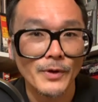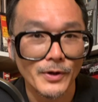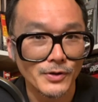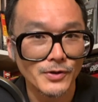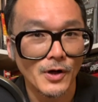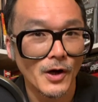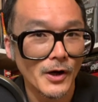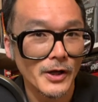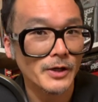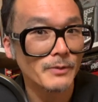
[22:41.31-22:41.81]

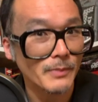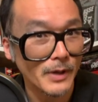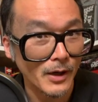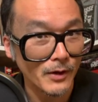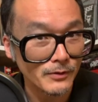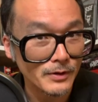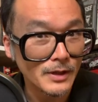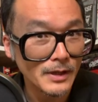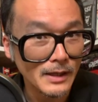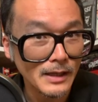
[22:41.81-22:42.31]
talking
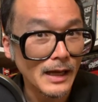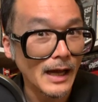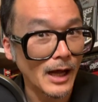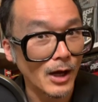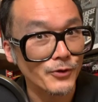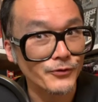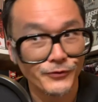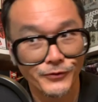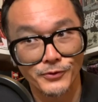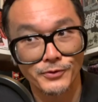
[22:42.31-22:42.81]
about how
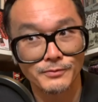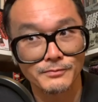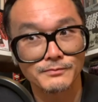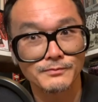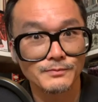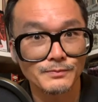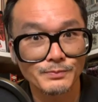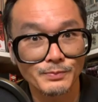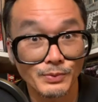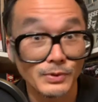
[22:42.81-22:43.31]
certain
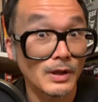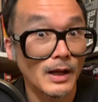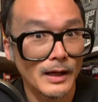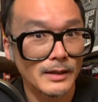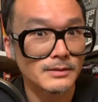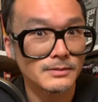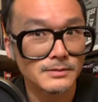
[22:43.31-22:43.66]
plot